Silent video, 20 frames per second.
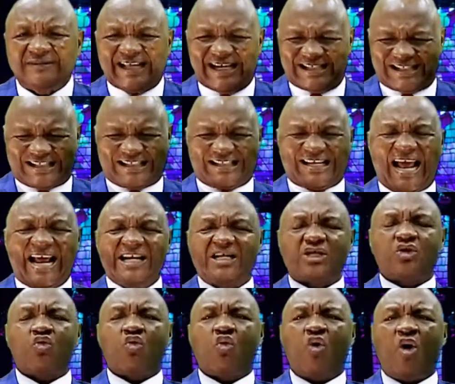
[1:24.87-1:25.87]
The
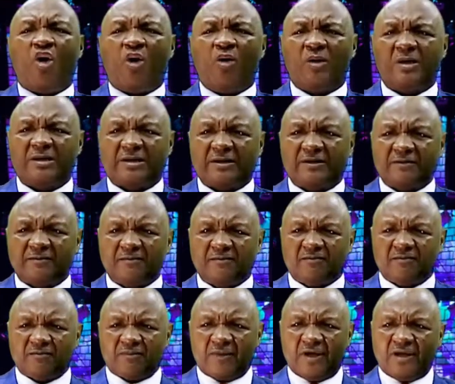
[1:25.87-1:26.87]
sent word,
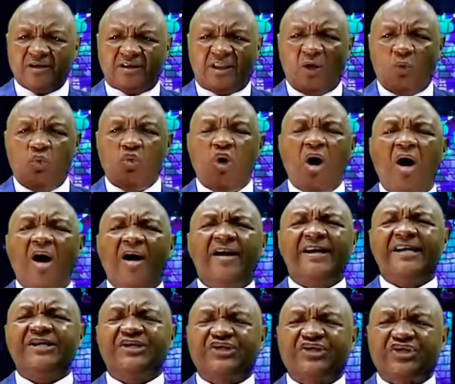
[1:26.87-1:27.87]
the
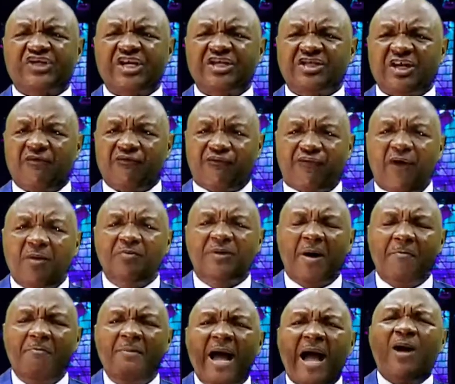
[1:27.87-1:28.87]
word in season from
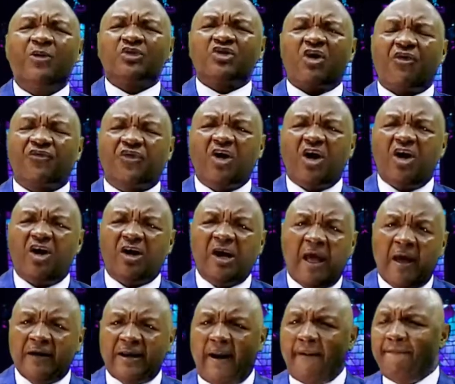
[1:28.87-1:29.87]
the mouth of
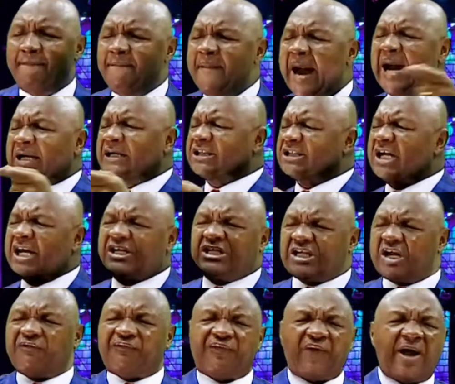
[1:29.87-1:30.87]
God that makes a
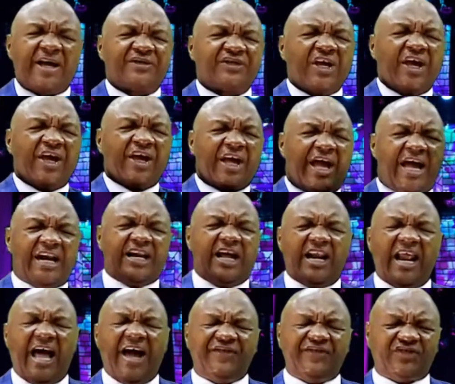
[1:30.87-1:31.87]
difference in
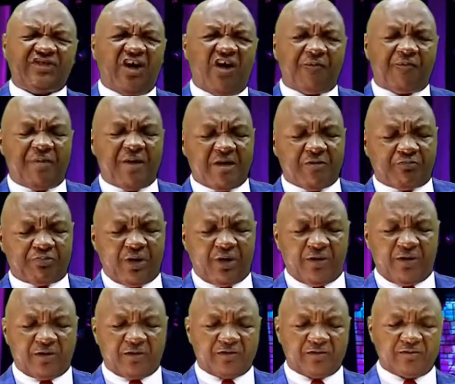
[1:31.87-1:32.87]
the lives of
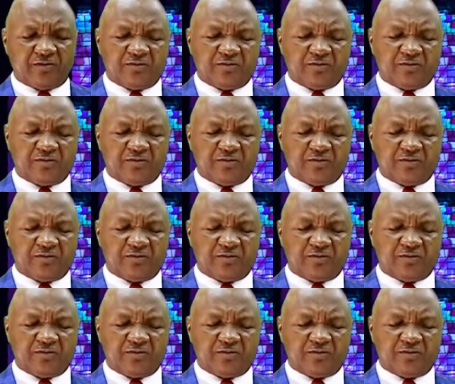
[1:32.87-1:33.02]
people.